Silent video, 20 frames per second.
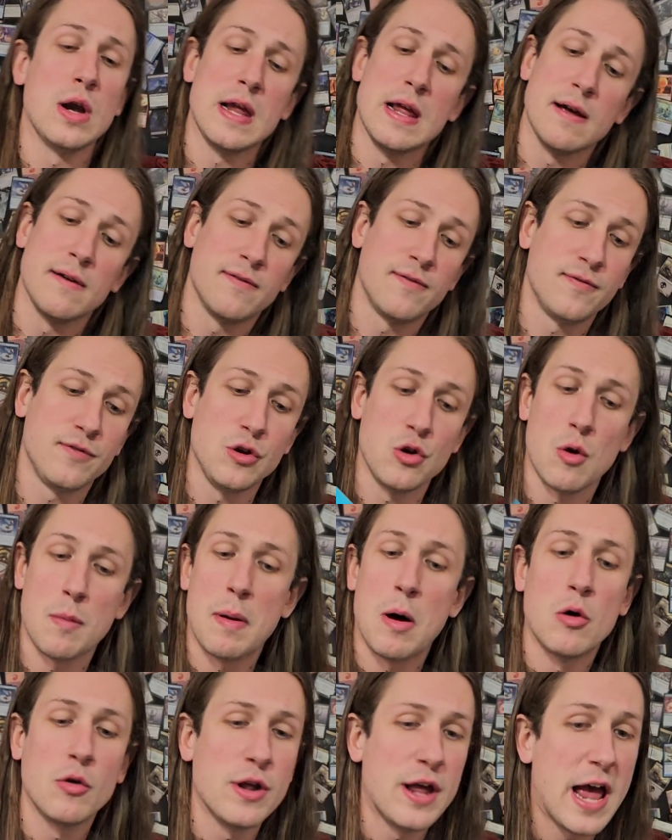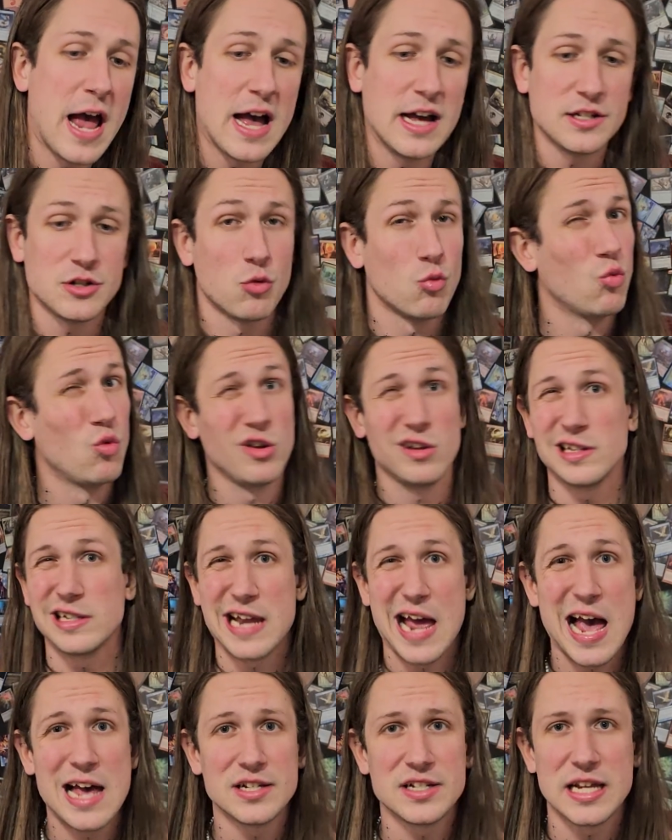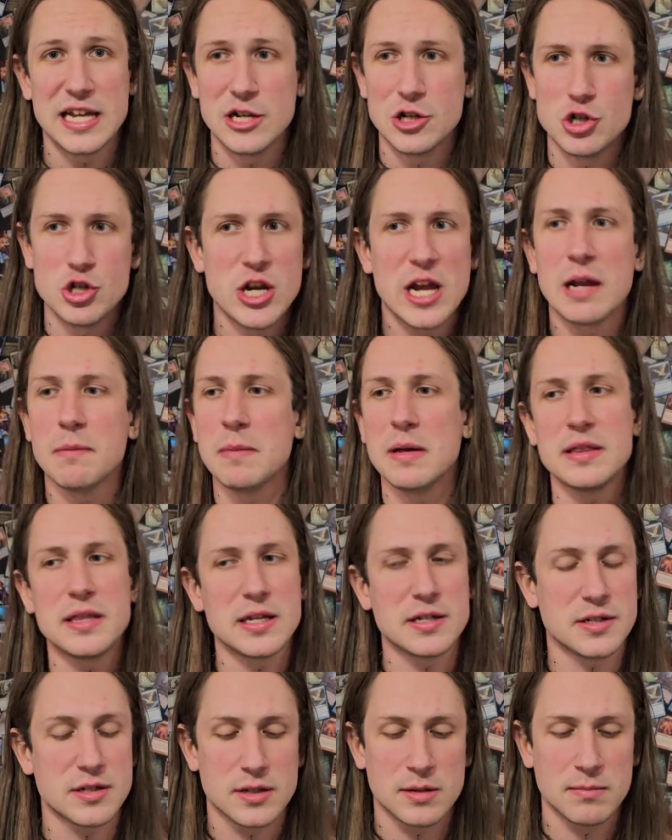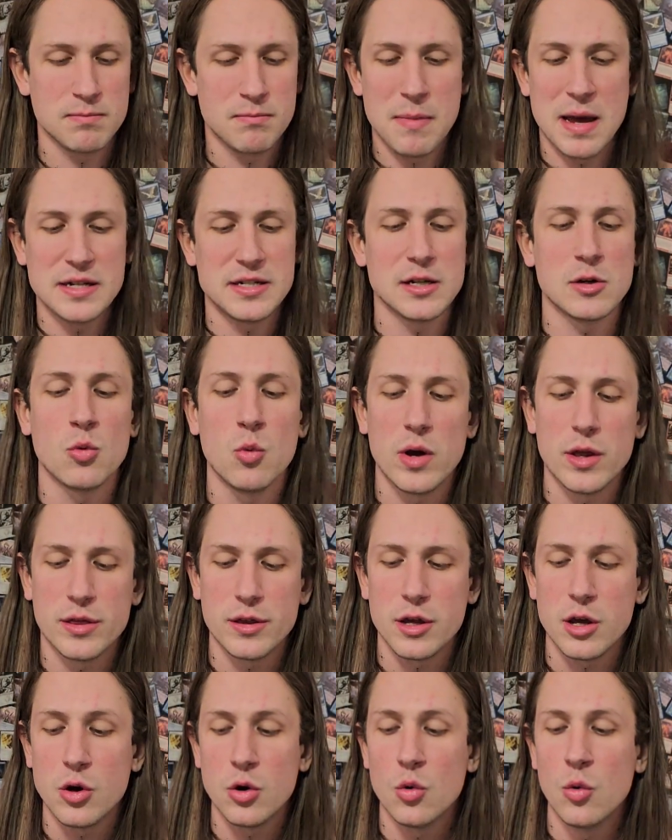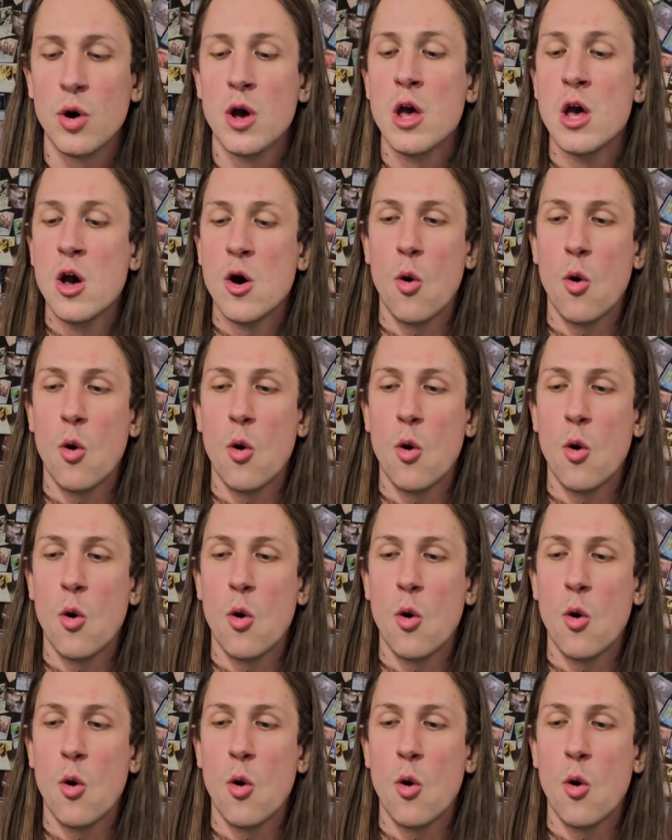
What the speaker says: if your opponent has a really nasty enchantment that's messing with you,